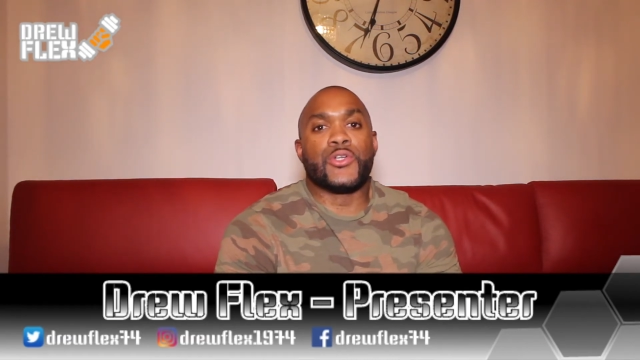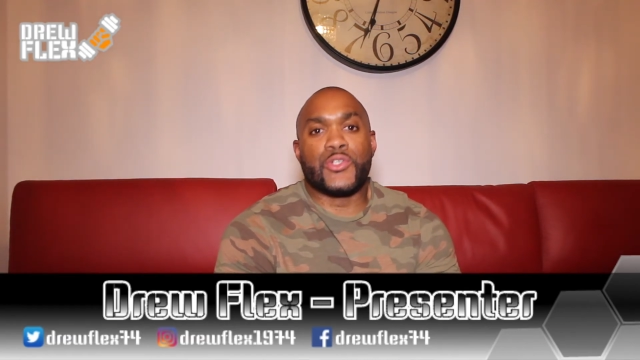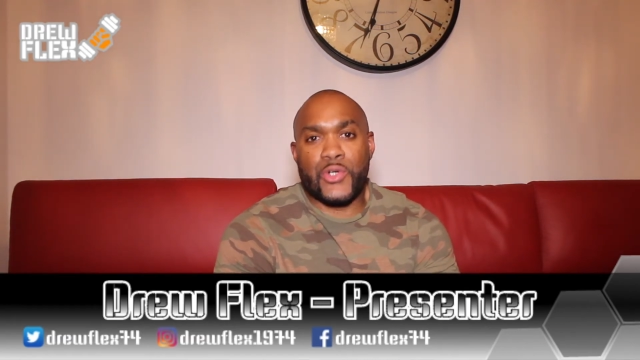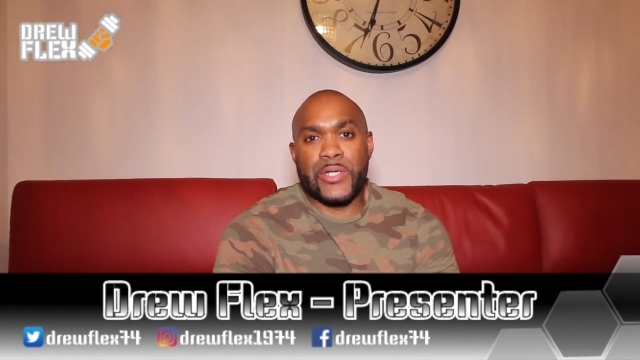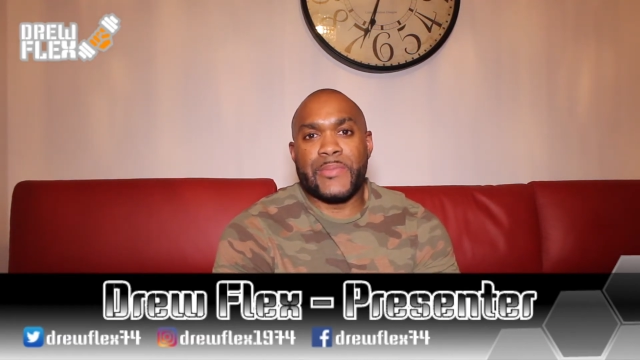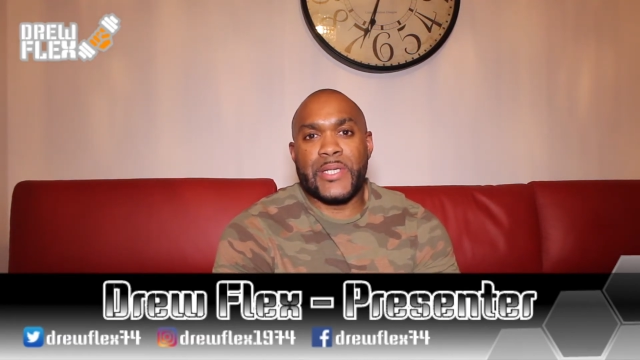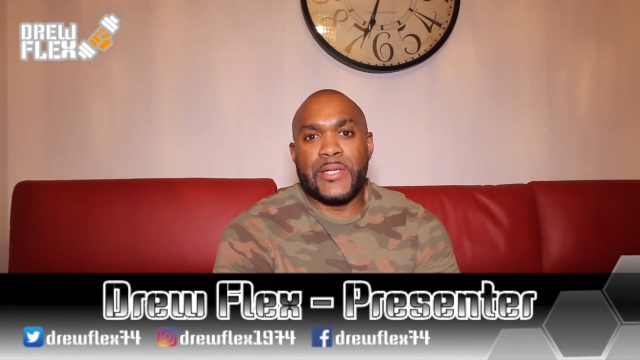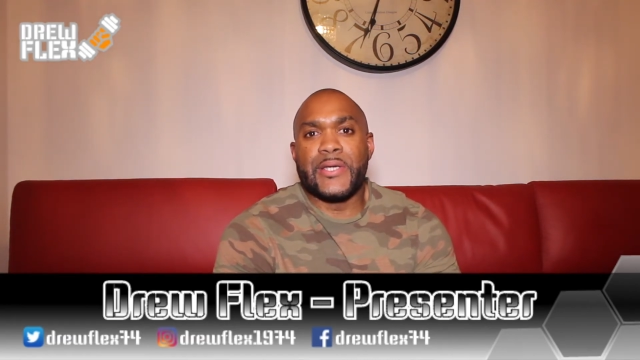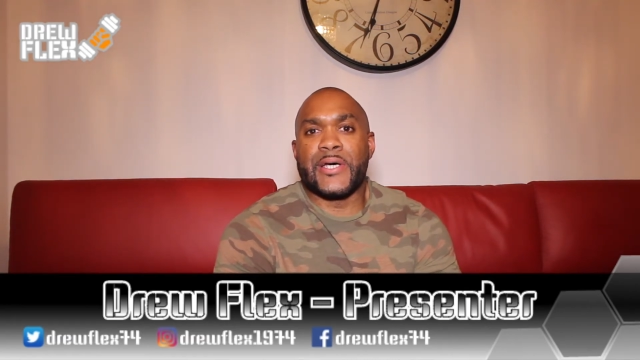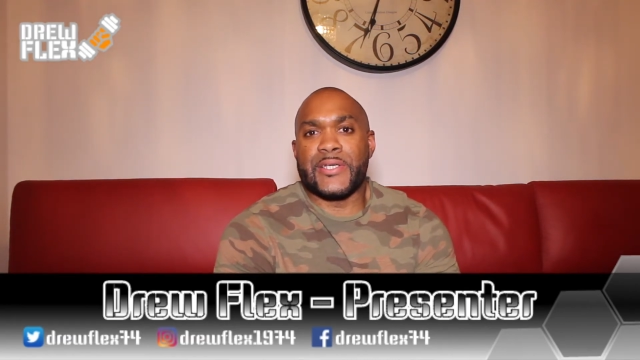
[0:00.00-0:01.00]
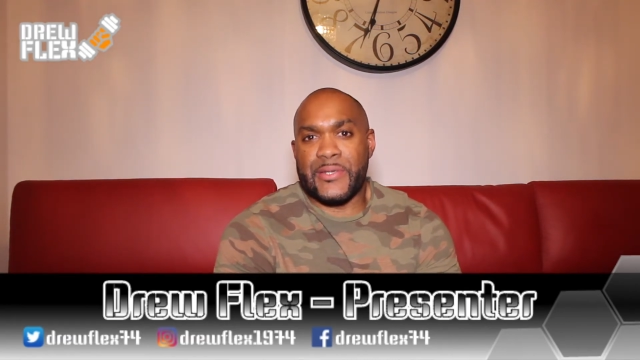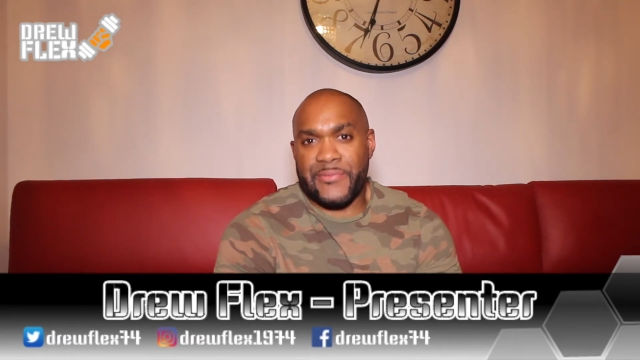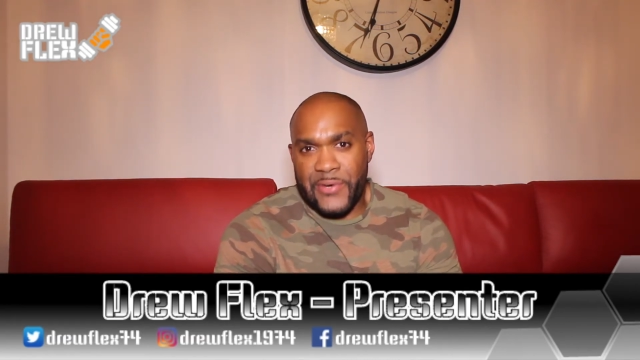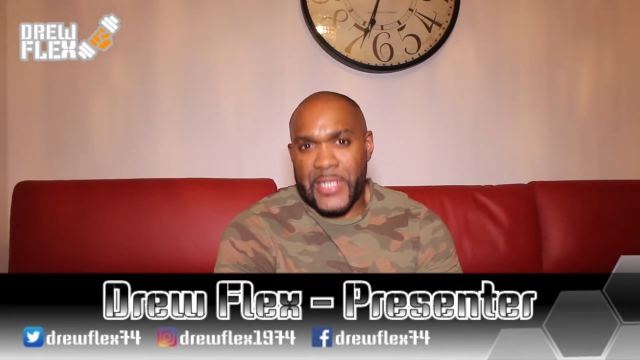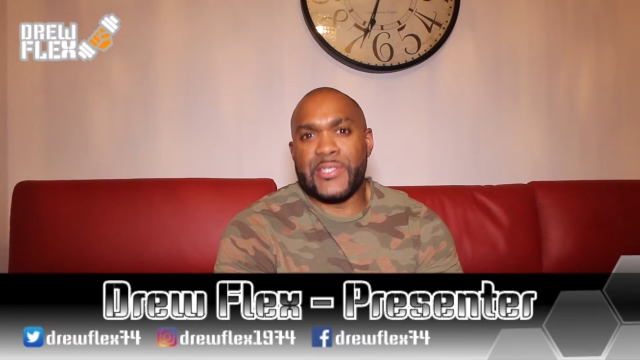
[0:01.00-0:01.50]
Join me as I'm
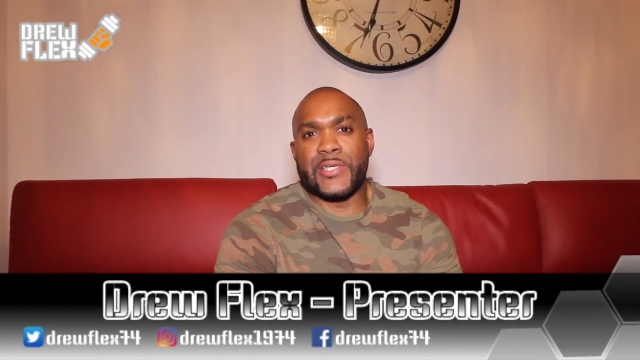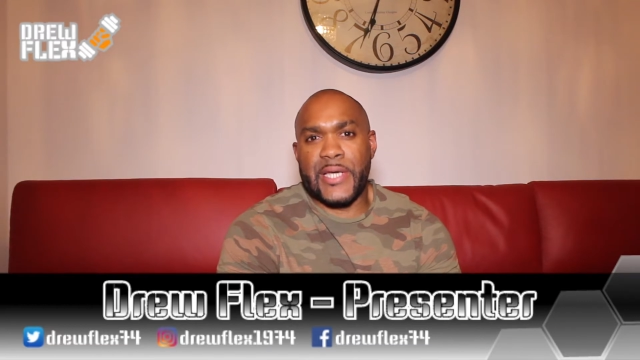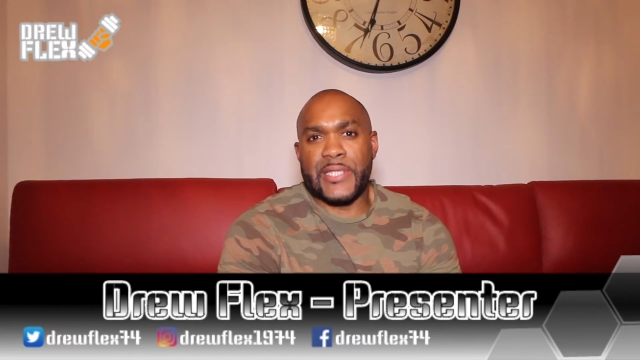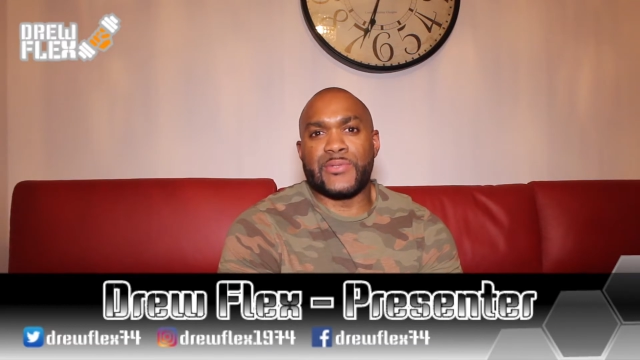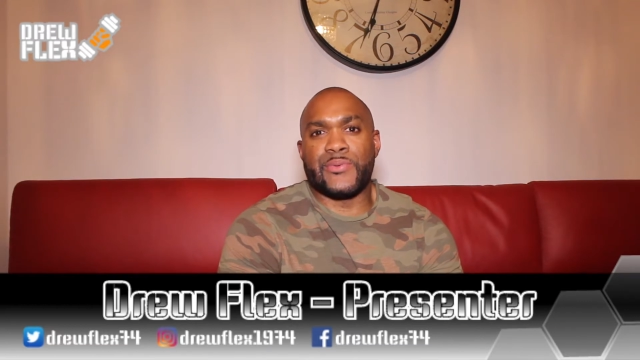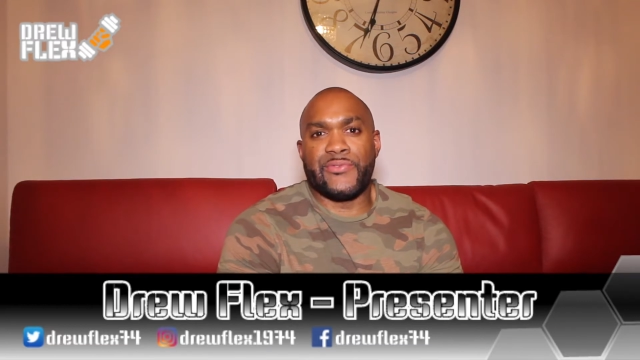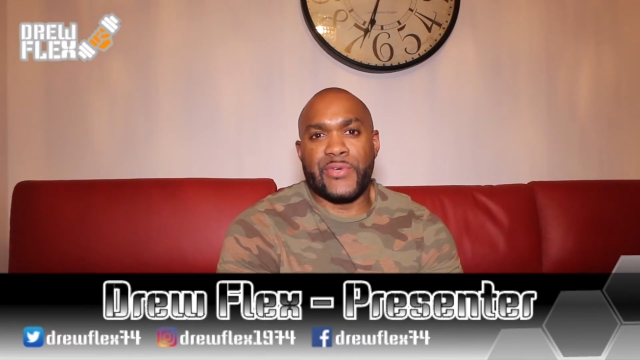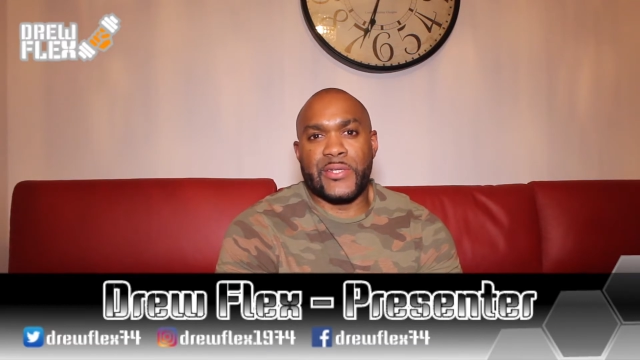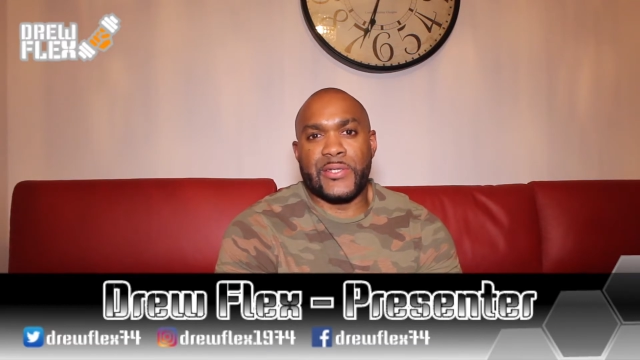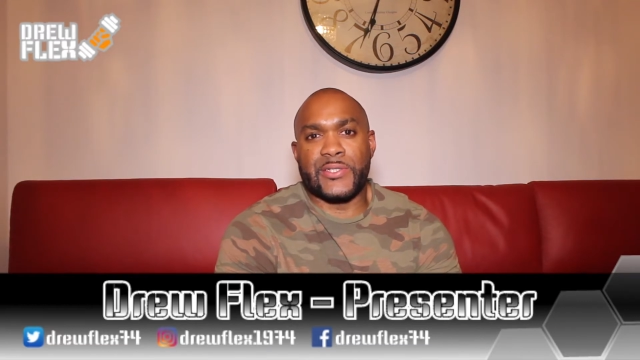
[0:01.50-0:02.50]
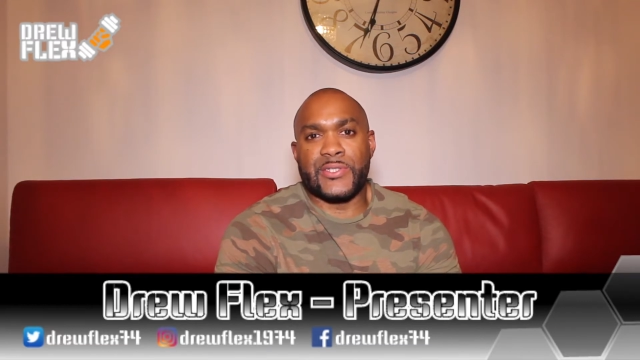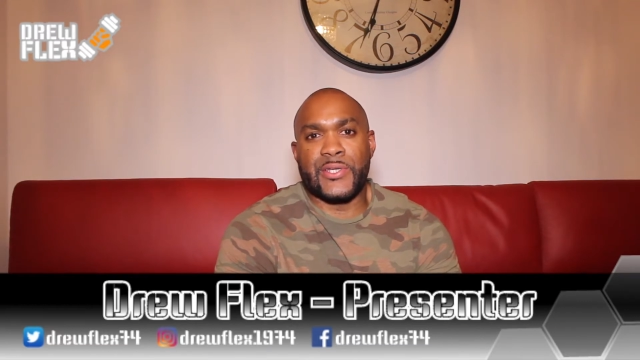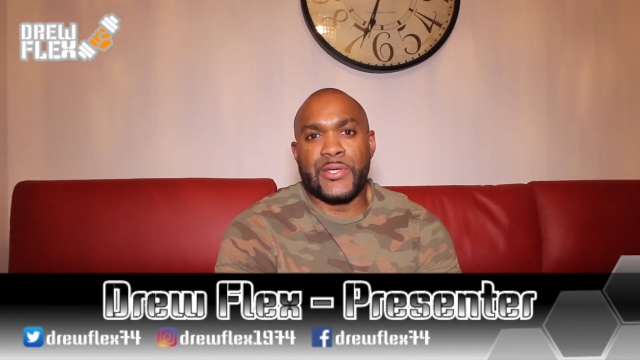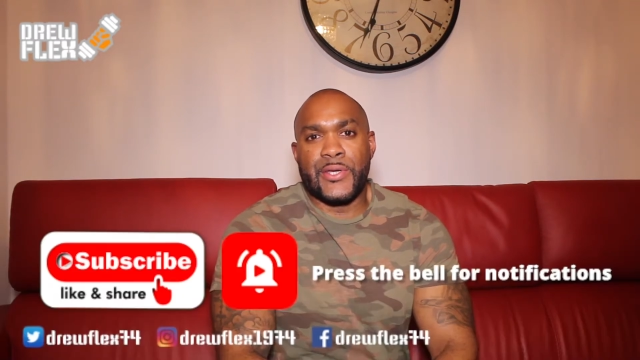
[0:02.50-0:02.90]
fighting cancer with fitness.